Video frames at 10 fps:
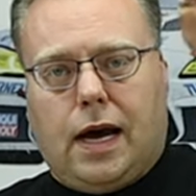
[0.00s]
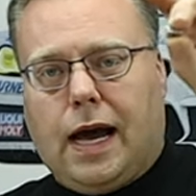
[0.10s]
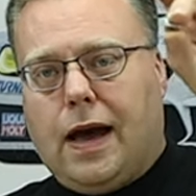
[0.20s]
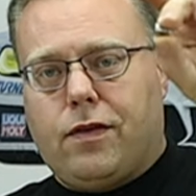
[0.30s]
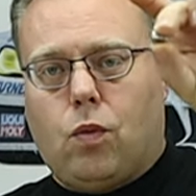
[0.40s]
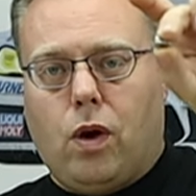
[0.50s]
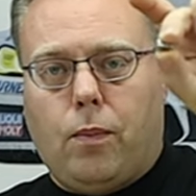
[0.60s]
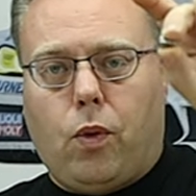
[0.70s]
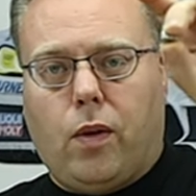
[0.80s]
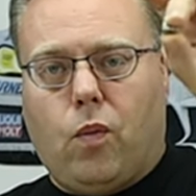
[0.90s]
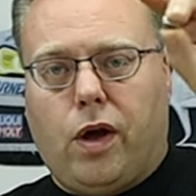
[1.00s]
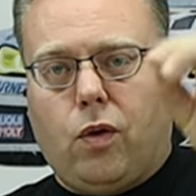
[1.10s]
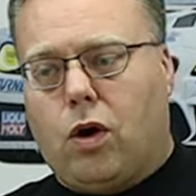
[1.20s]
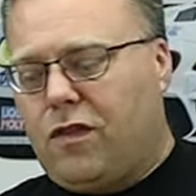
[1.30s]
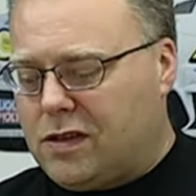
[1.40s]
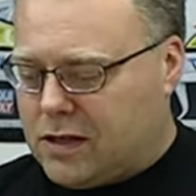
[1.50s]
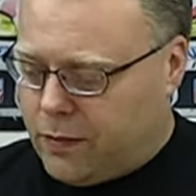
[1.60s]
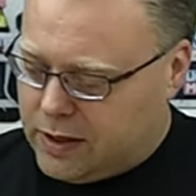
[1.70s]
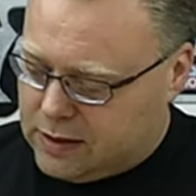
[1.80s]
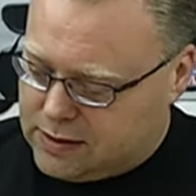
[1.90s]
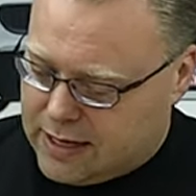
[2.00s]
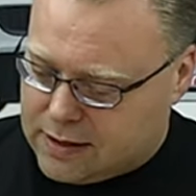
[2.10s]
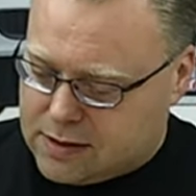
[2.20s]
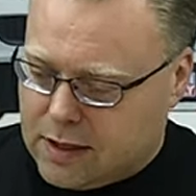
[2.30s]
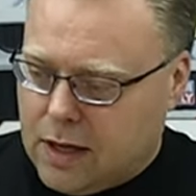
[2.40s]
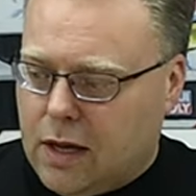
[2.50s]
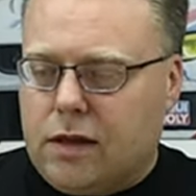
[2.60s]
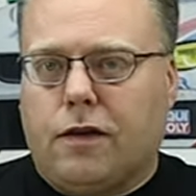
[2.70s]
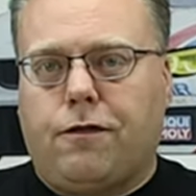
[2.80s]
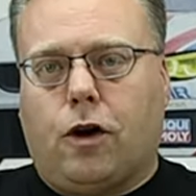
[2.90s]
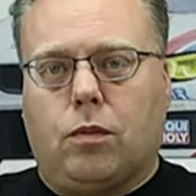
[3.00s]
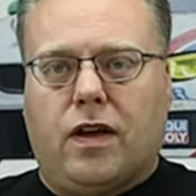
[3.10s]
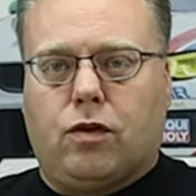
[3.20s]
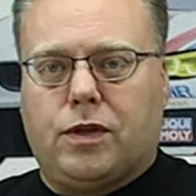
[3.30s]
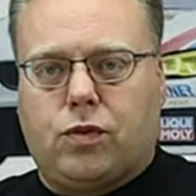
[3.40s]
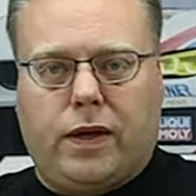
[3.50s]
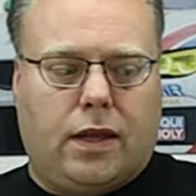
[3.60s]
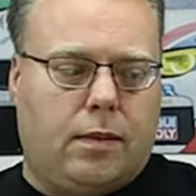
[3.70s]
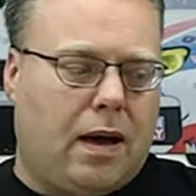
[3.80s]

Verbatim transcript: I have a 1.1 orifice that we can test the foam level between them.